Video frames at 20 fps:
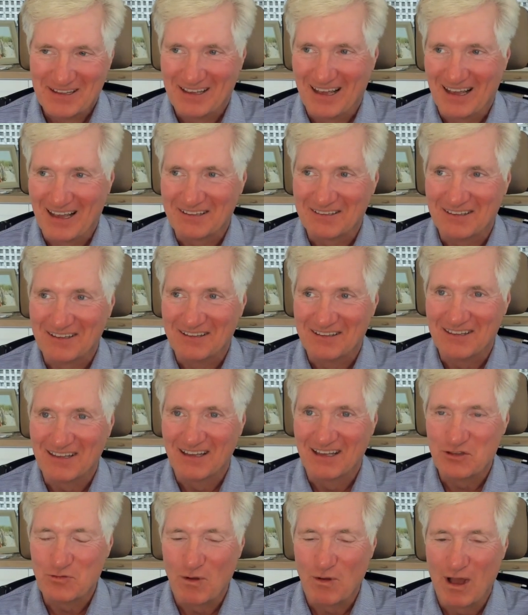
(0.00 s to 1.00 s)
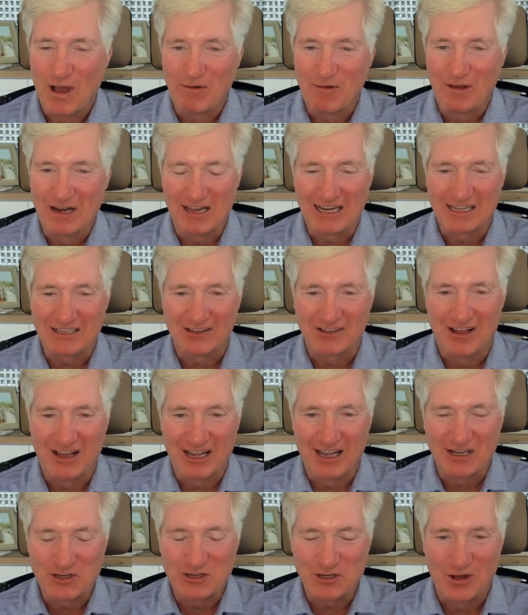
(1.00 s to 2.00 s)
Yes, it's why we don't let
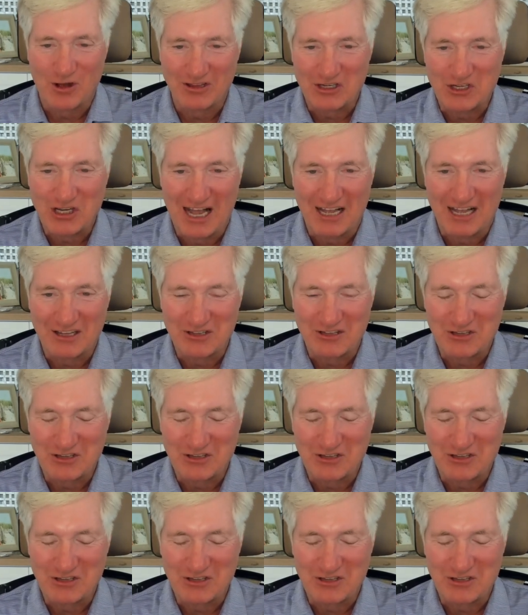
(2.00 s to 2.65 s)
clients call the shots,